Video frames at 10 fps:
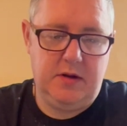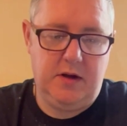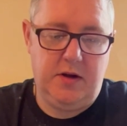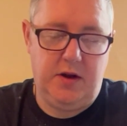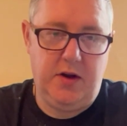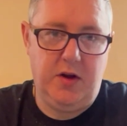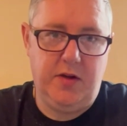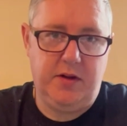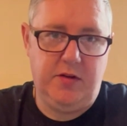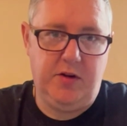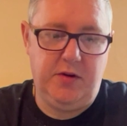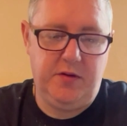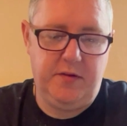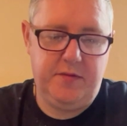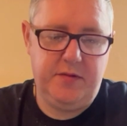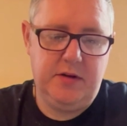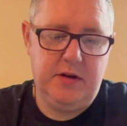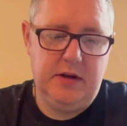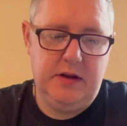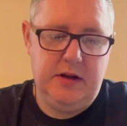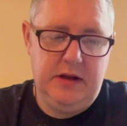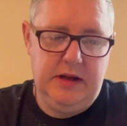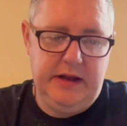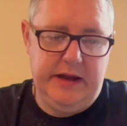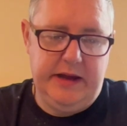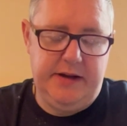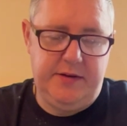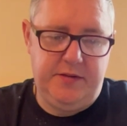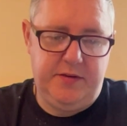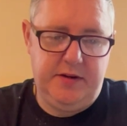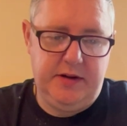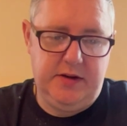earthly Joseph. And